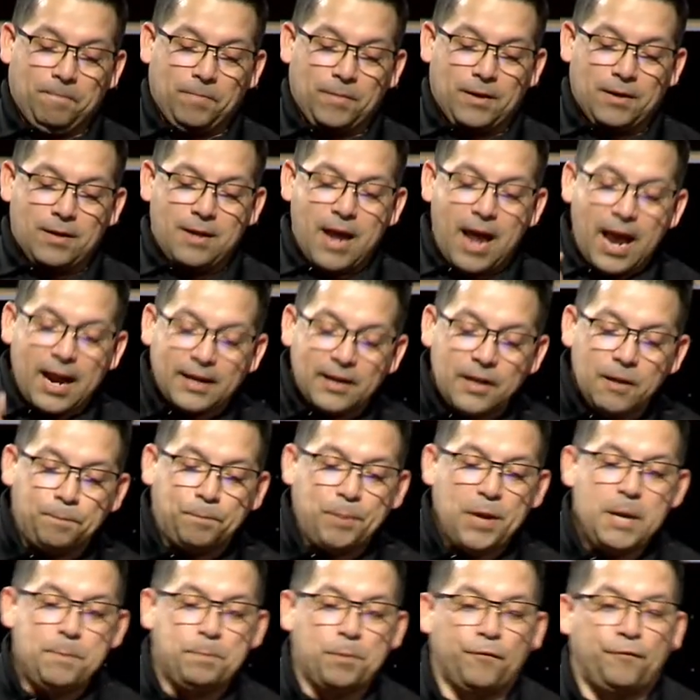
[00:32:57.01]
Negative
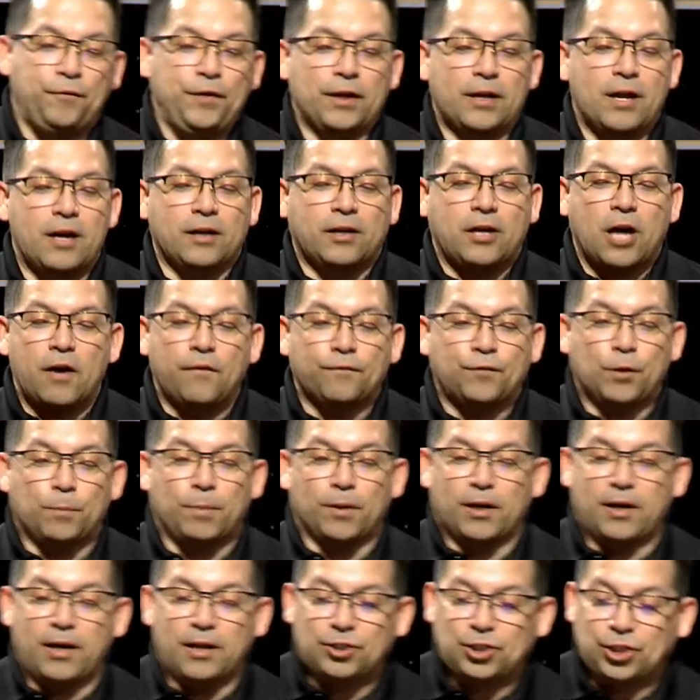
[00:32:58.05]
people feel uncomfortable
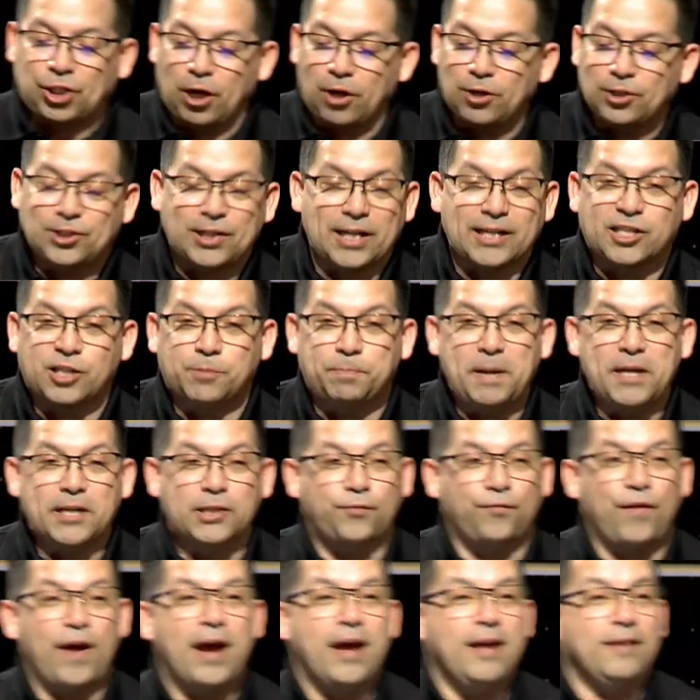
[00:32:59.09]
in a church that speaks
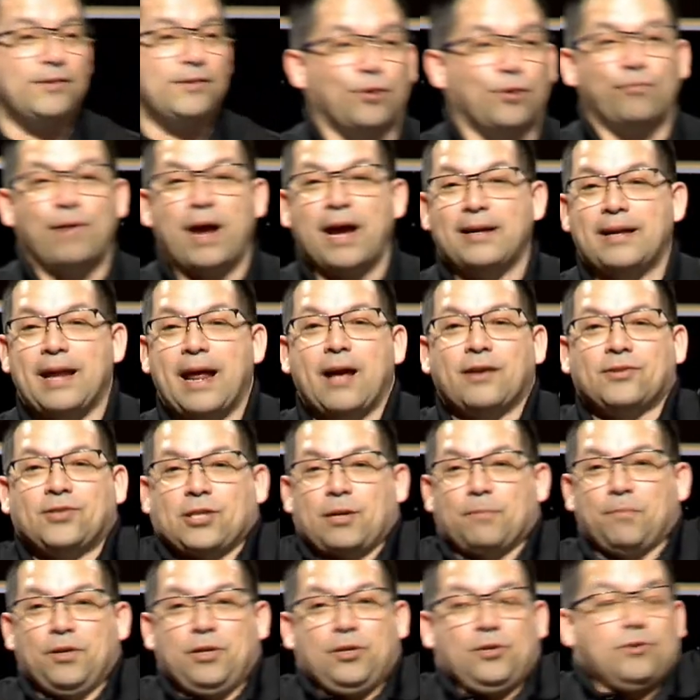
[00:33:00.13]
faith. right now,
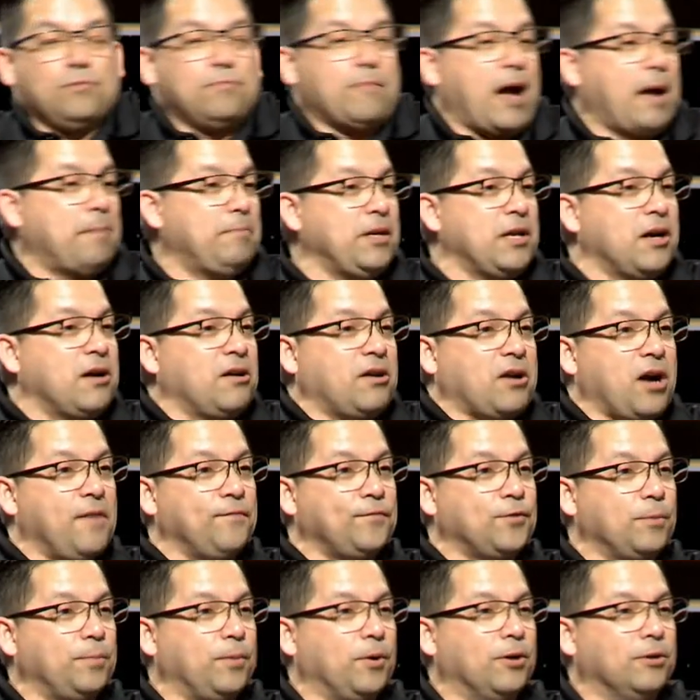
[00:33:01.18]
some of you might be
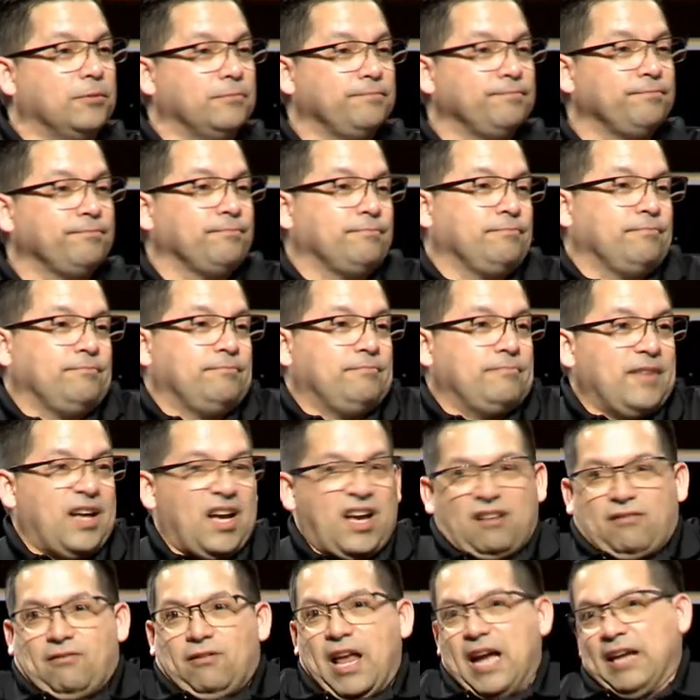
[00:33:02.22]
uncomfortable. I
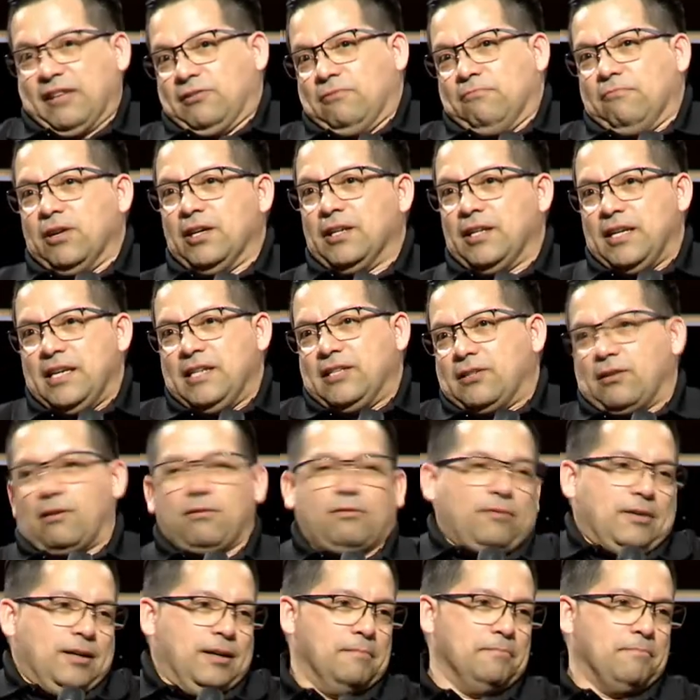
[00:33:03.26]
don't like what he's talking
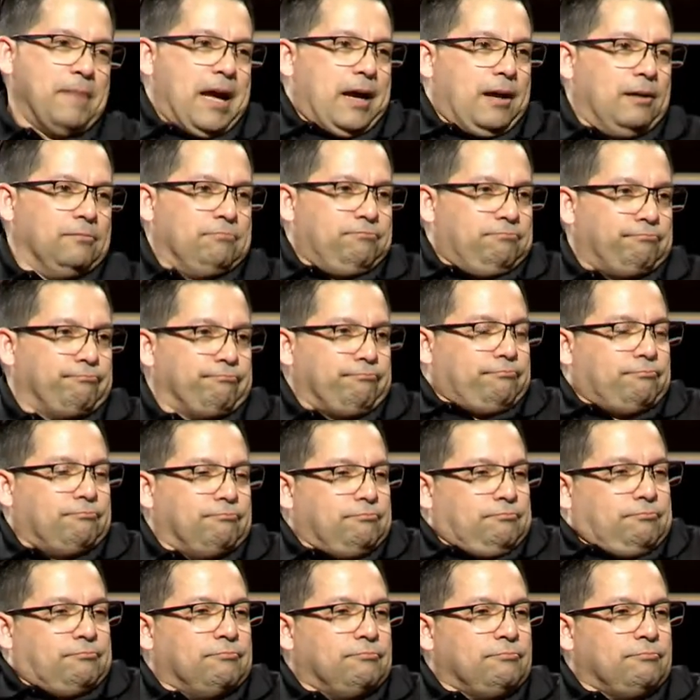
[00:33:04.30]
about.